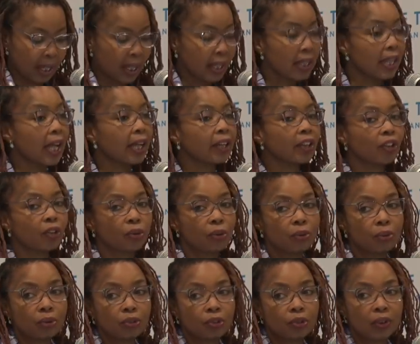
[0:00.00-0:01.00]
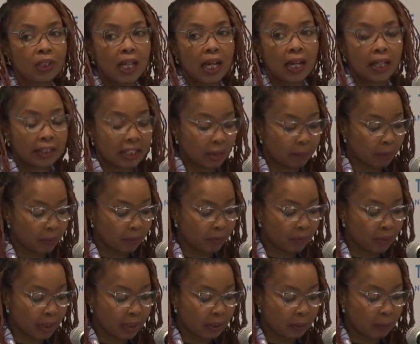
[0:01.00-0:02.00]
Thank you to the Academic
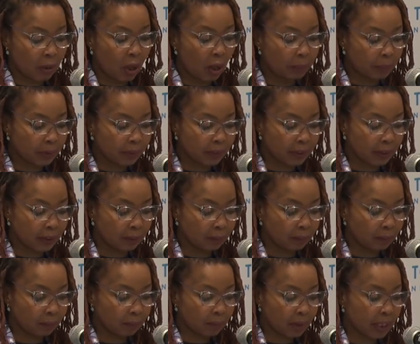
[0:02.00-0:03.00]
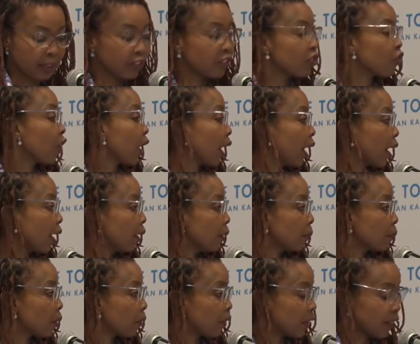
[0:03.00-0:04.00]
Freedom Committee, its chair,
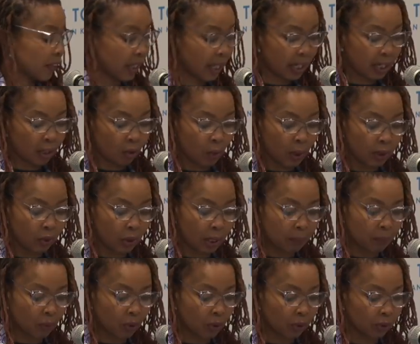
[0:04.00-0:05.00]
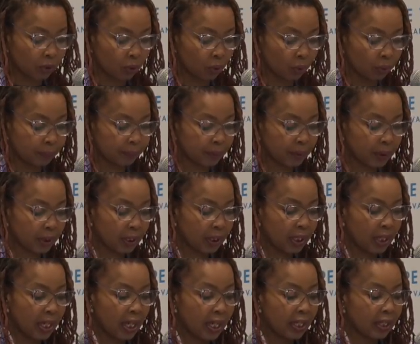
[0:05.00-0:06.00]
Professor Elelwane Ramagondo,
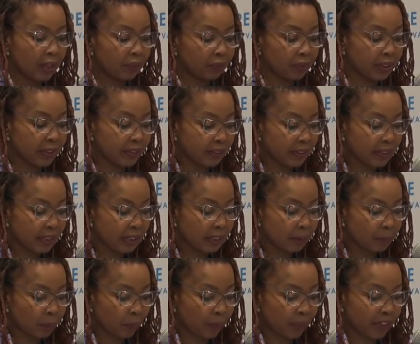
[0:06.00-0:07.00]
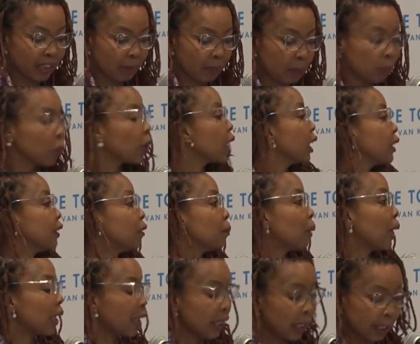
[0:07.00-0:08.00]
the VC, Professor Mamukheti
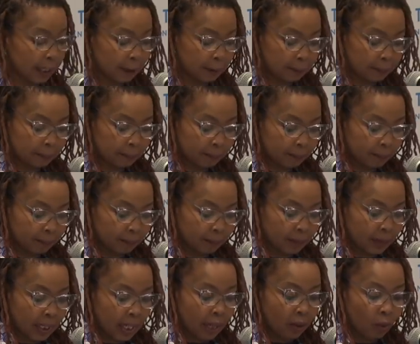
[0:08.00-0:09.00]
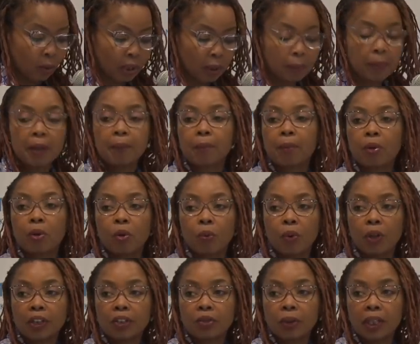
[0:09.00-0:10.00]
Pageng, and all the people who
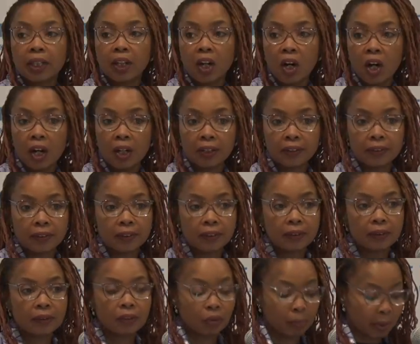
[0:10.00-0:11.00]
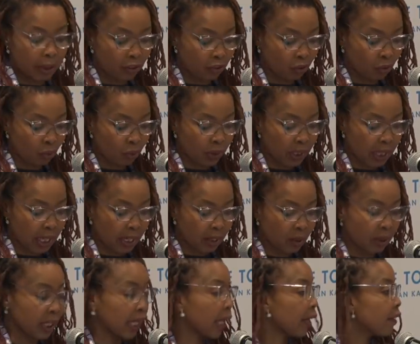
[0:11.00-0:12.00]
worked really hard to make sure that I
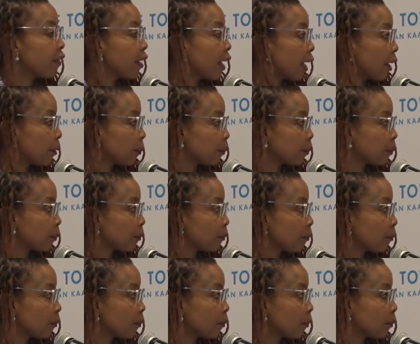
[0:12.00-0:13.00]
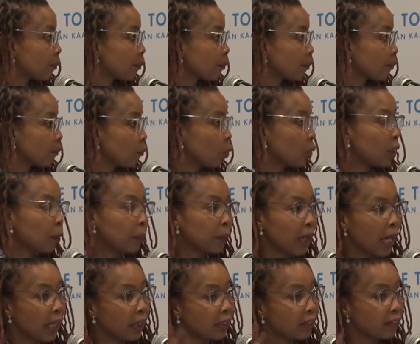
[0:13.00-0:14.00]
could get here with the
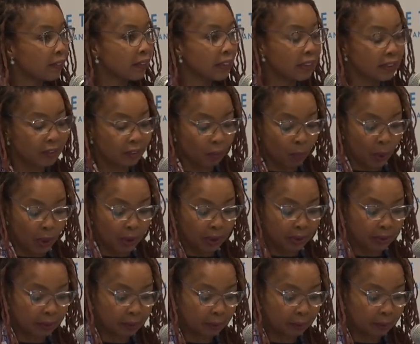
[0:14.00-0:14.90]
behind the scenes work.